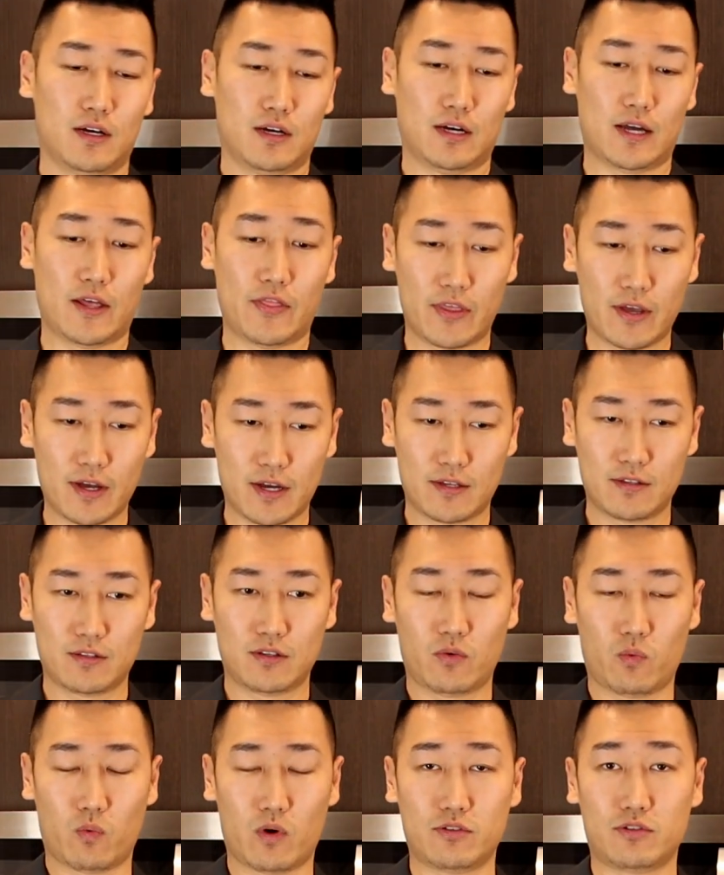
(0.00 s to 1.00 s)
And
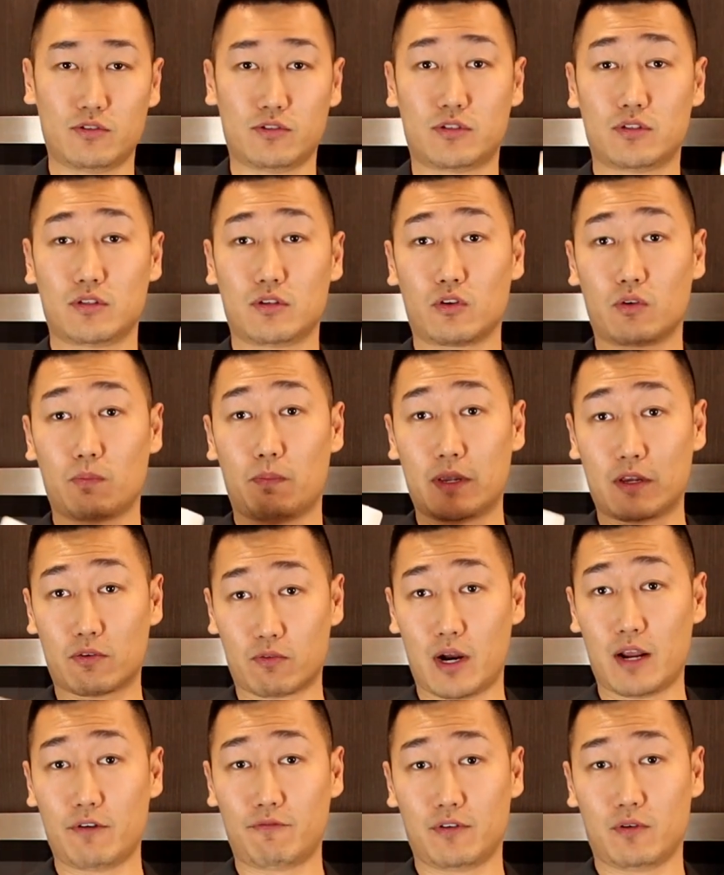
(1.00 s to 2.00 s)
then once you be
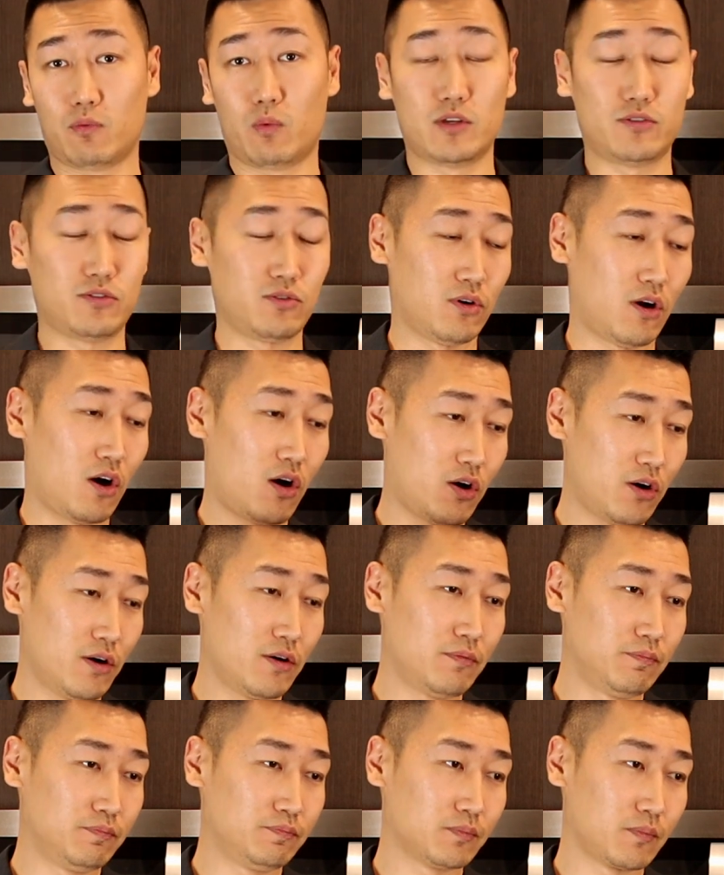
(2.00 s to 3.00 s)
grateful, once you
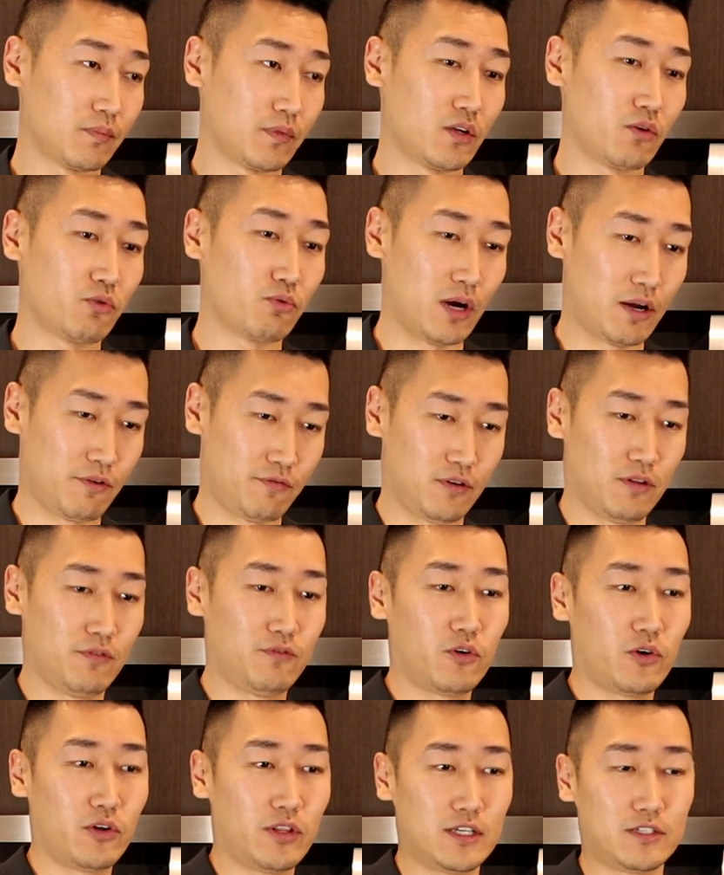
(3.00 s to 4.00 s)
are grateful
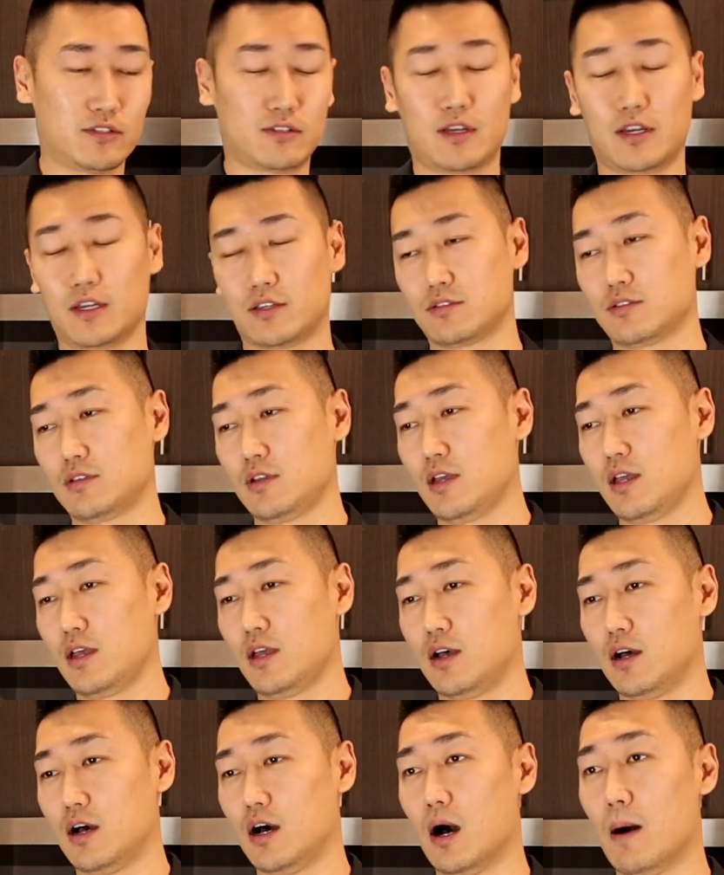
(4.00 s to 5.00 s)
for these things,
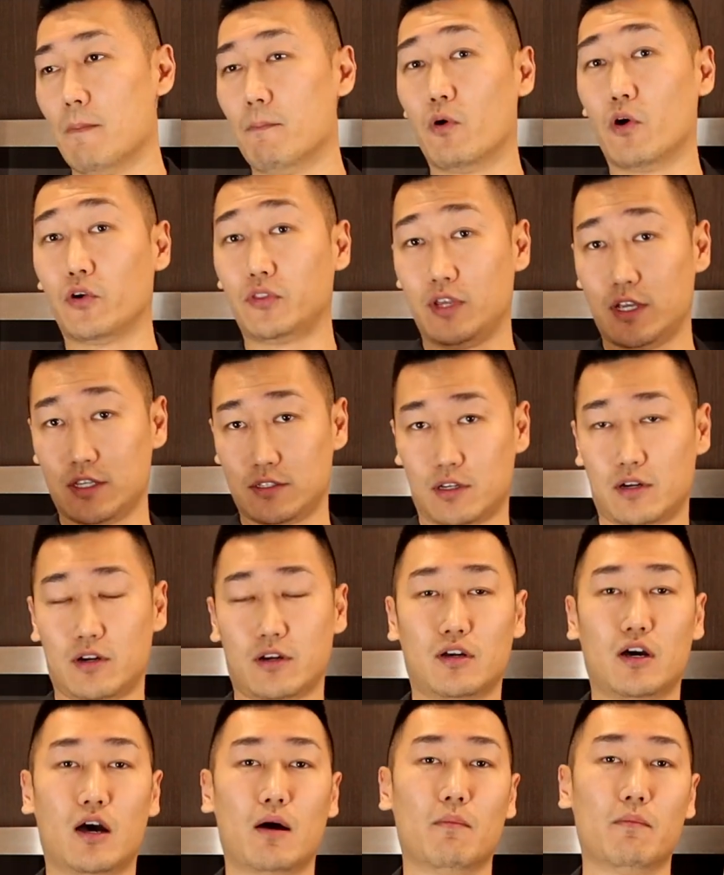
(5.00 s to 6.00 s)
more things are
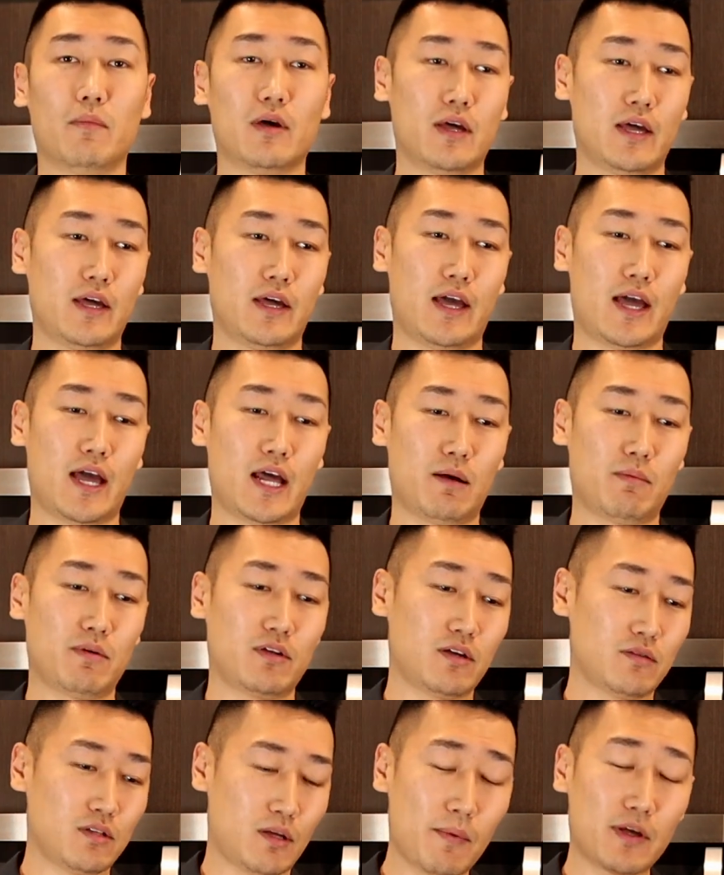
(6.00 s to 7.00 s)
gonna come. And
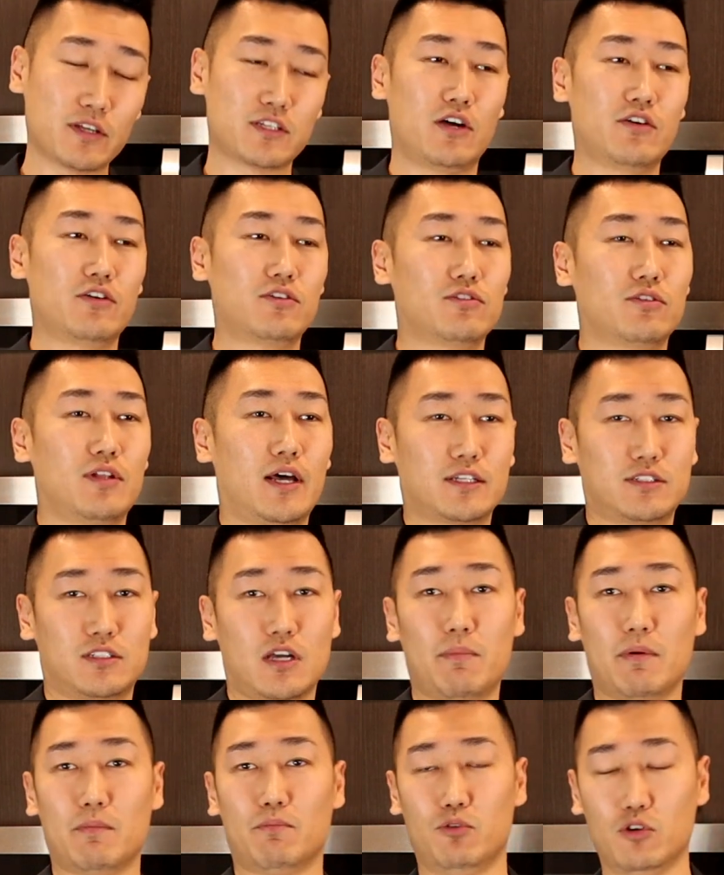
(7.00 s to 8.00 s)
I'm not telling you to like
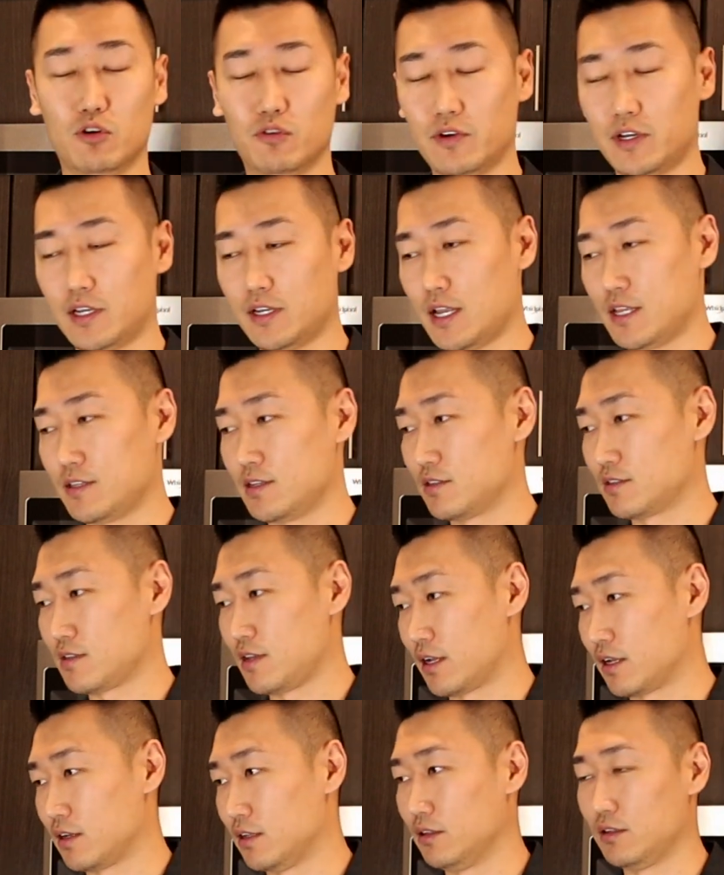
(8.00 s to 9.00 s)
stop improving and just
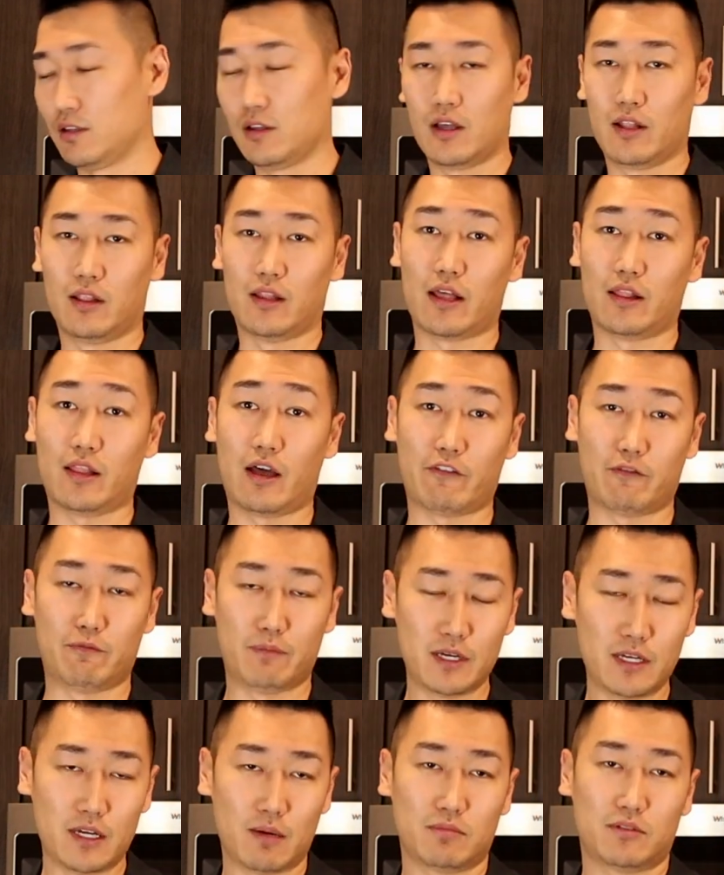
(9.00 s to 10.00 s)
like let life
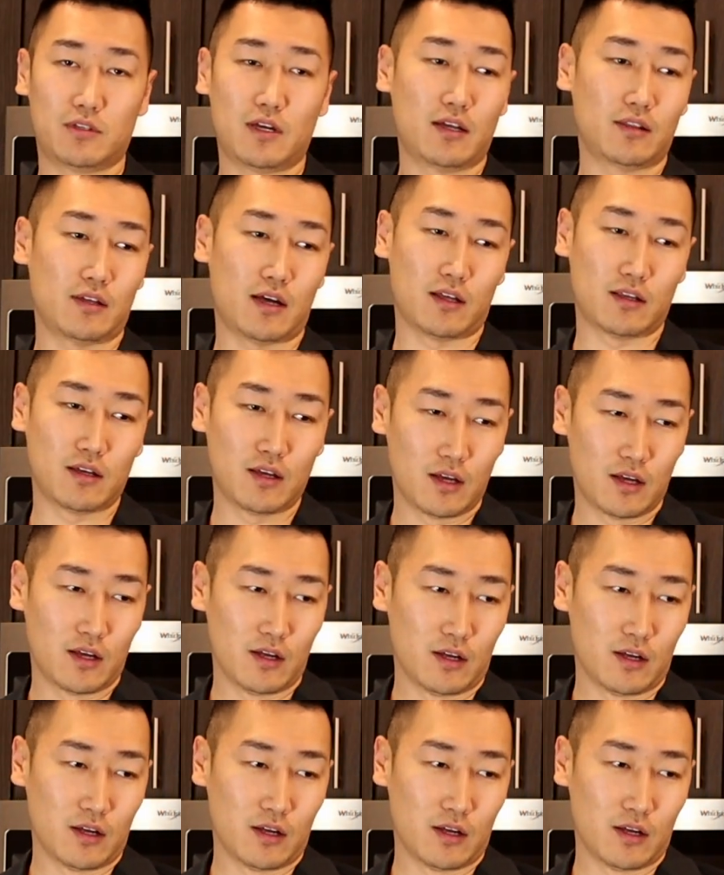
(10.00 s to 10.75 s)
be. I'm saying that